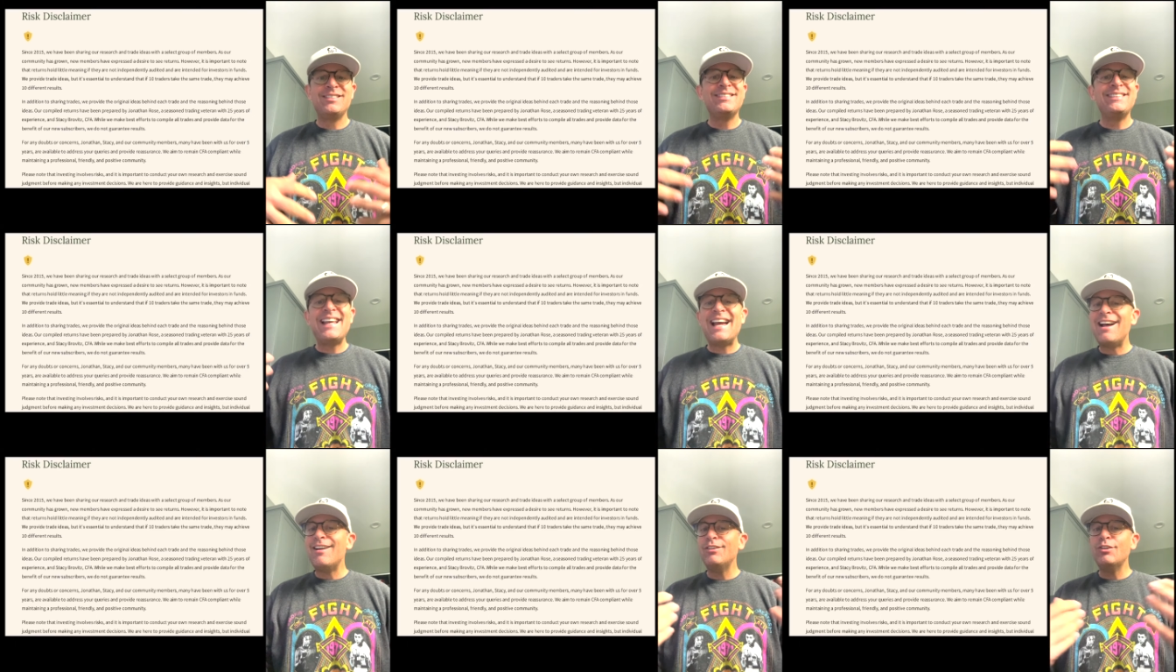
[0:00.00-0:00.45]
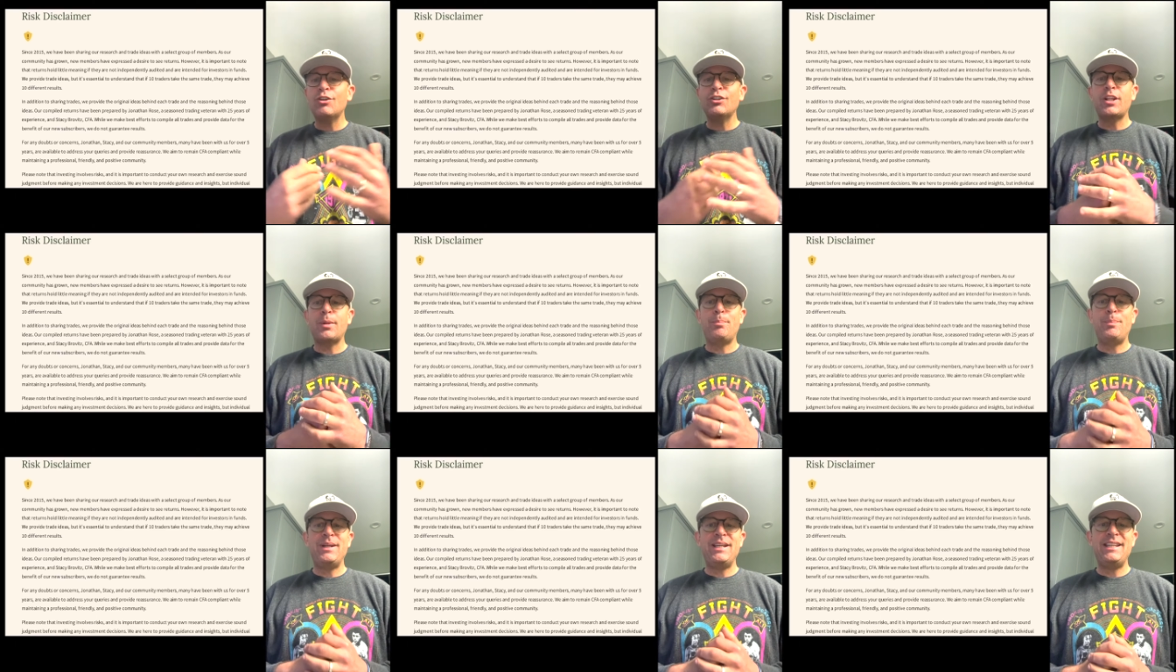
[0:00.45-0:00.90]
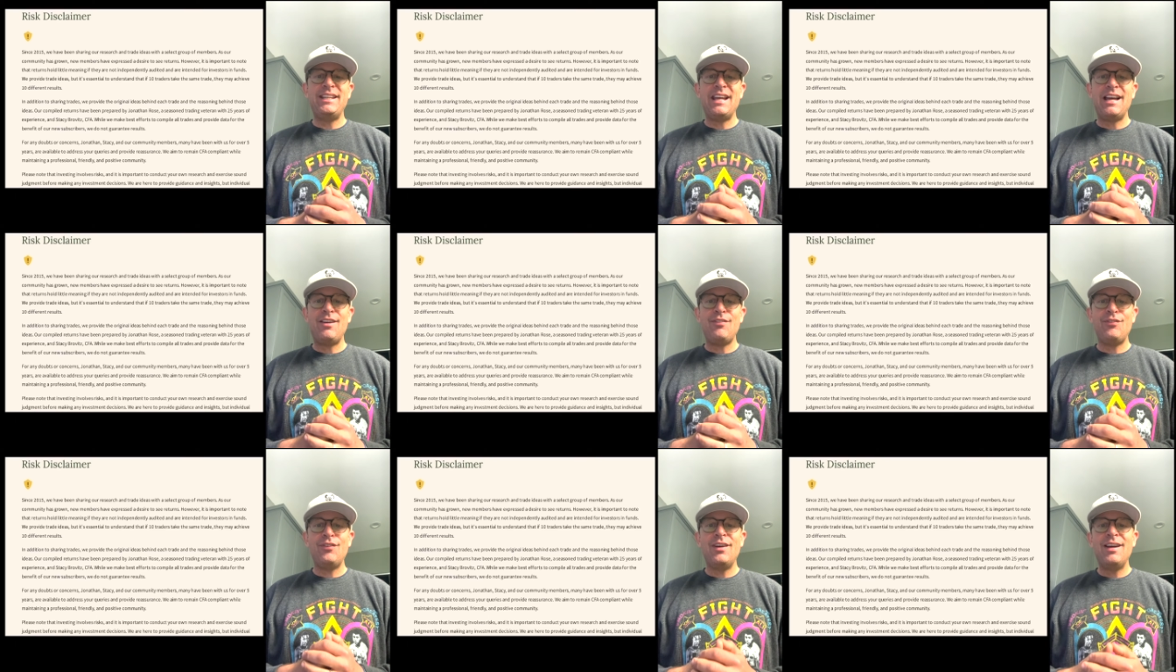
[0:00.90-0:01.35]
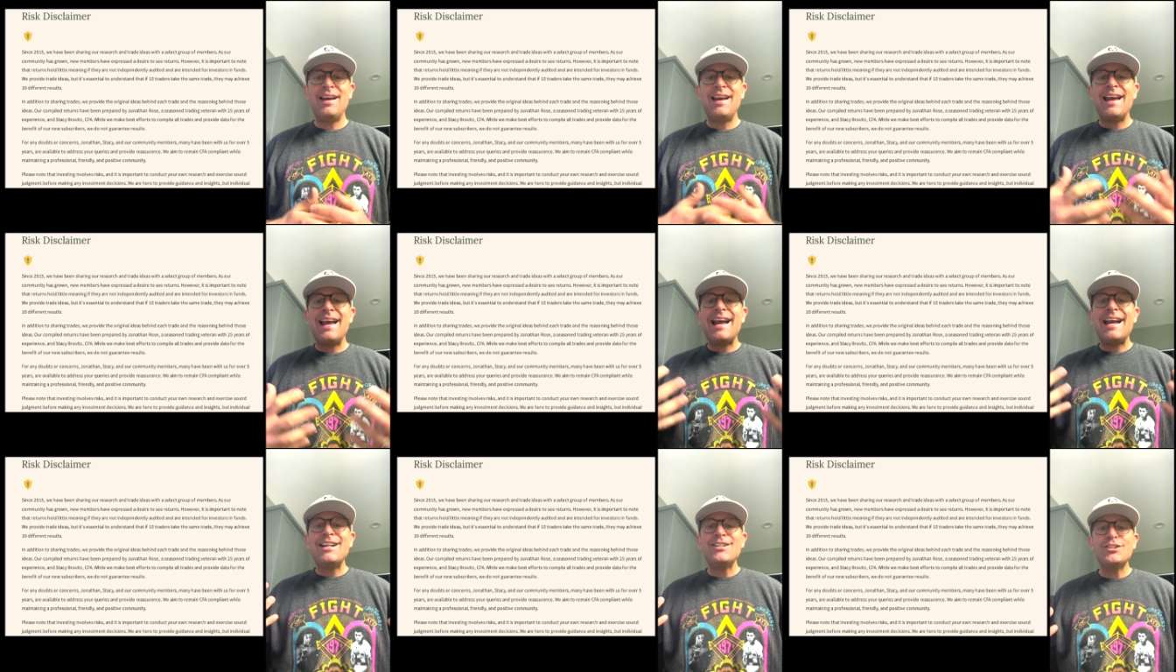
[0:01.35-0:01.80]
download the PDF,
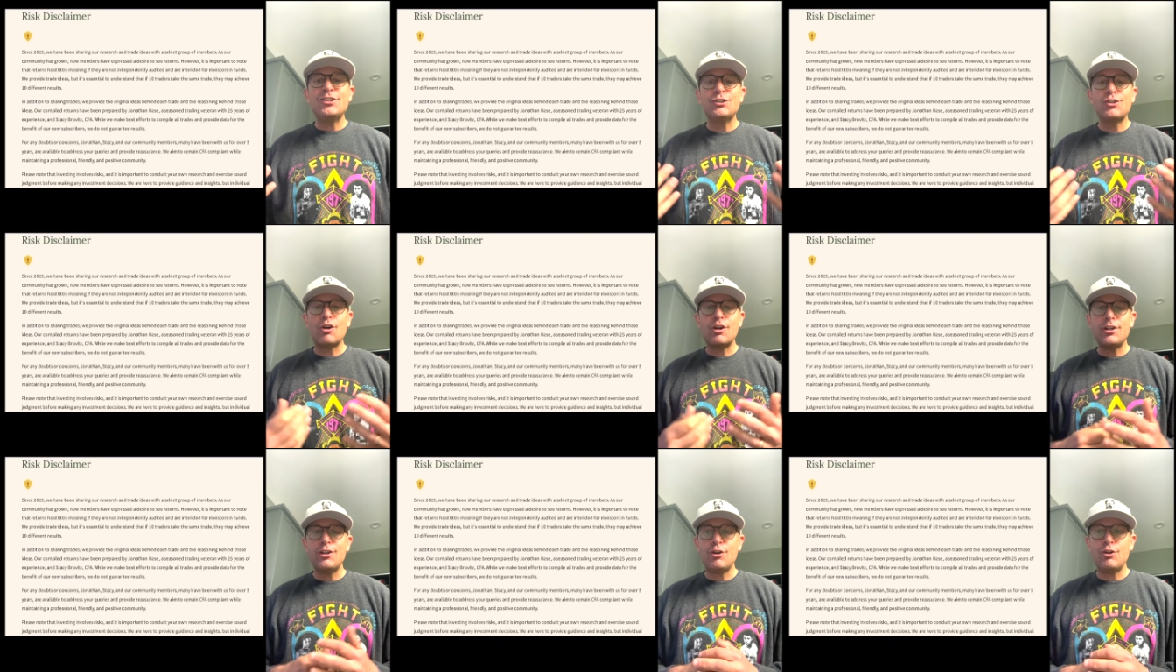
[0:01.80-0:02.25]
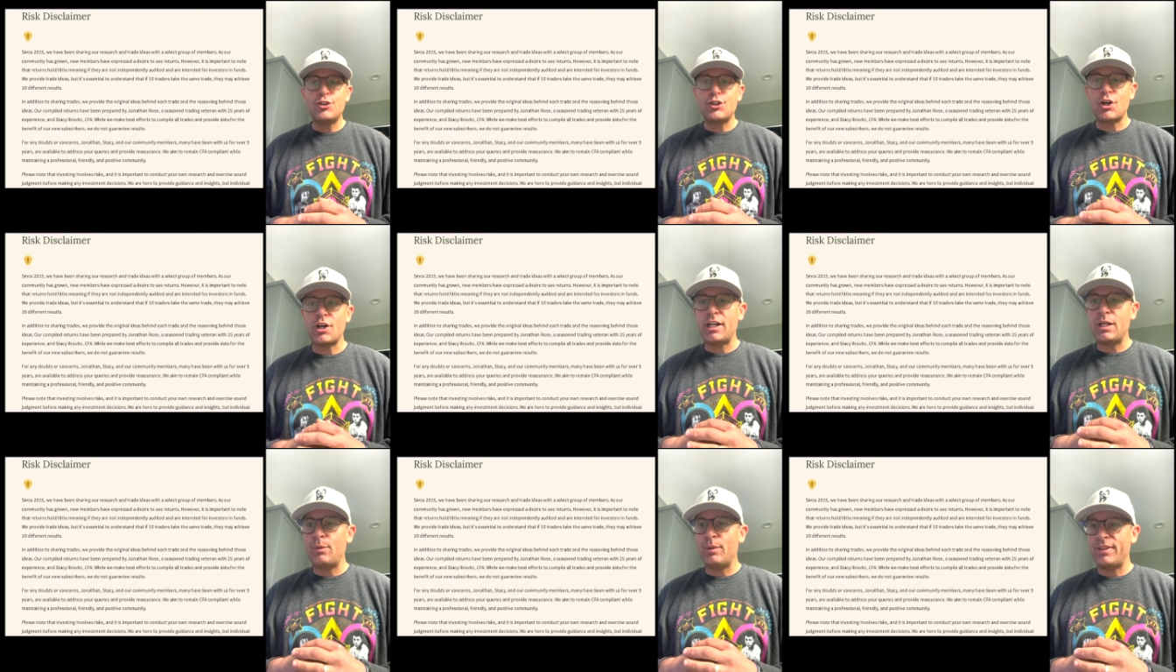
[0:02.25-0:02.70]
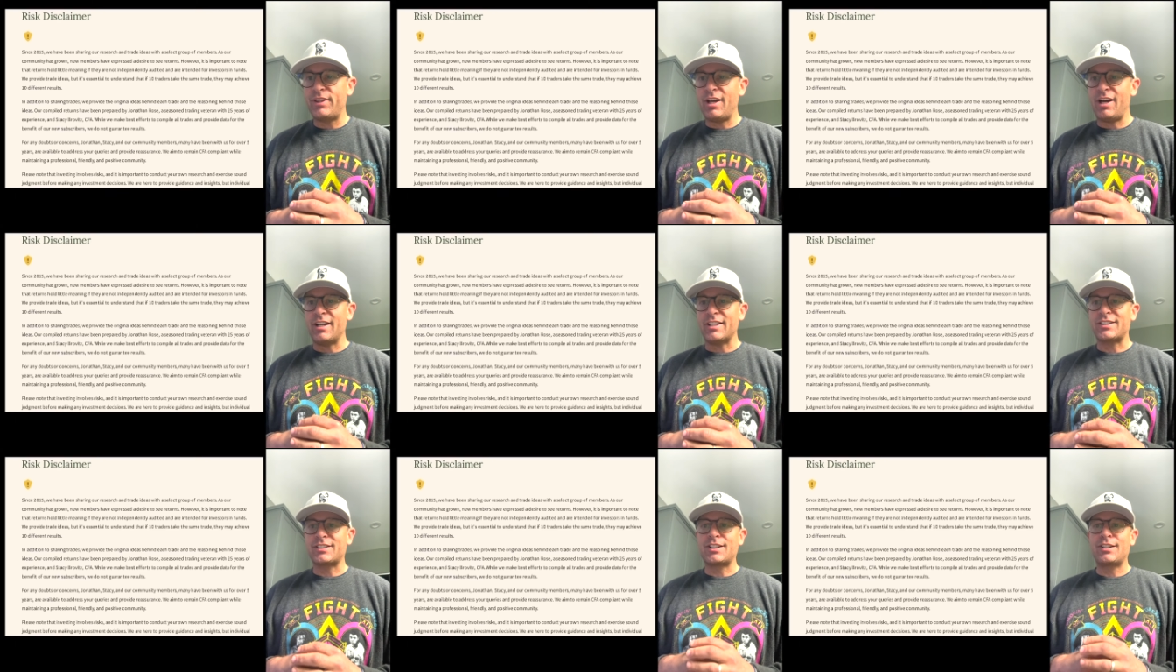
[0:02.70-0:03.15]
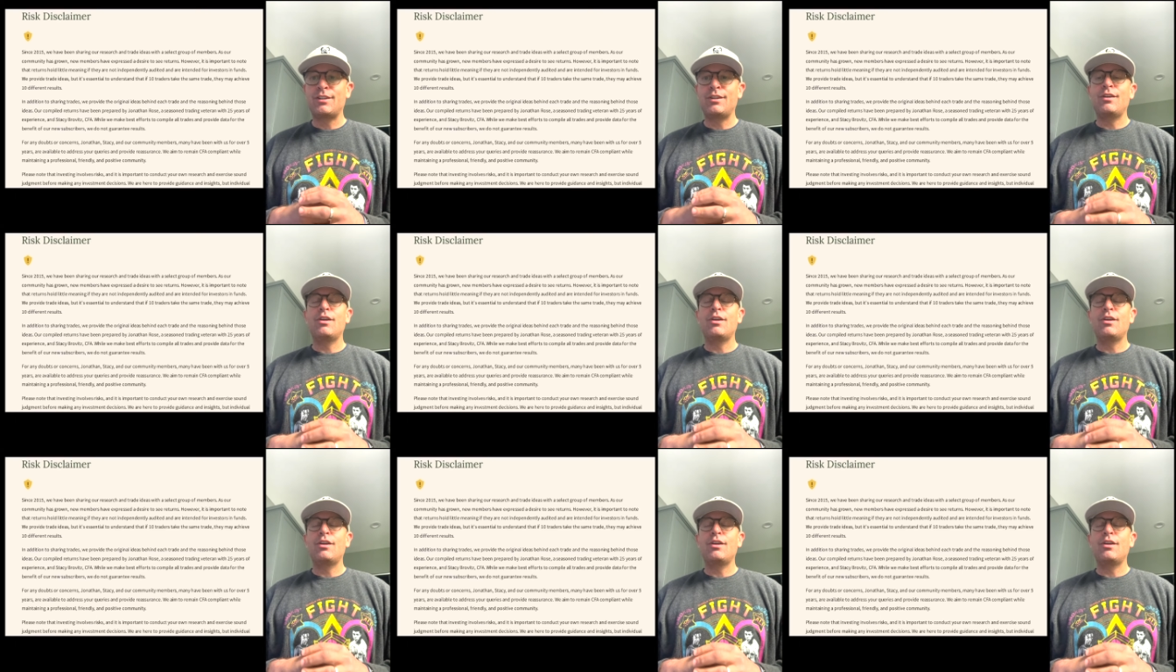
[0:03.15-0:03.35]
and start your journey with us.